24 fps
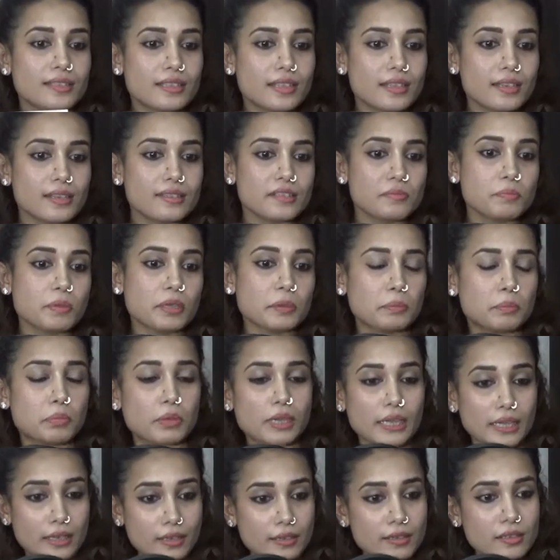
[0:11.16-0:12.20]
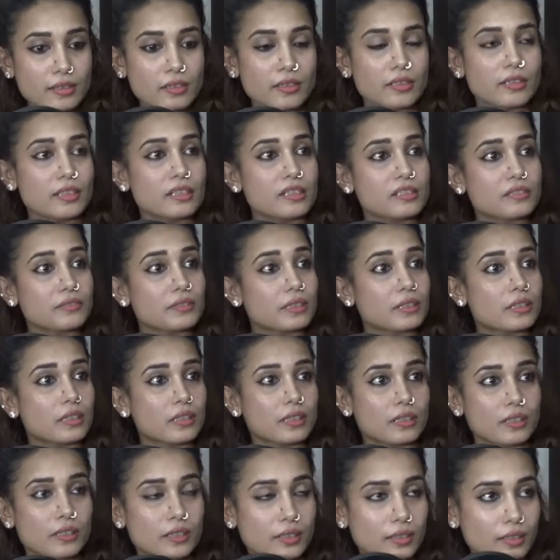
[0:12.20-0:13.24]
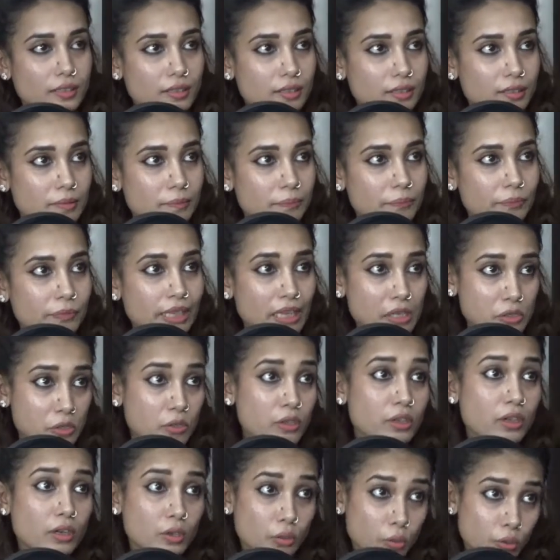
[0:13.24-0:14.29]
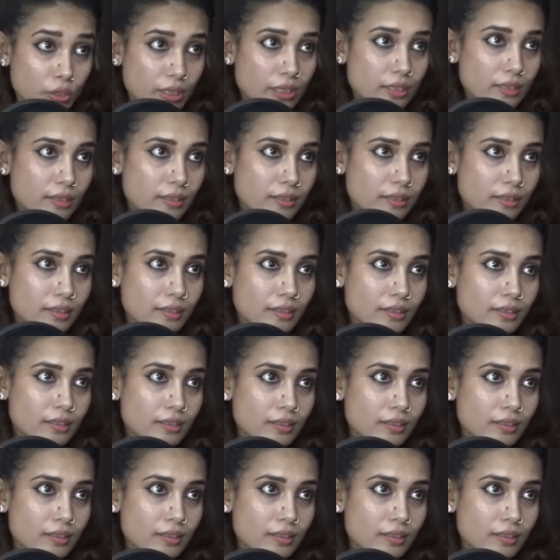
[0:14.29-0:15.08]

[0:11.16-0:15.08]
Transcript: Grayscale is my brand. It deals with uh, casual clothing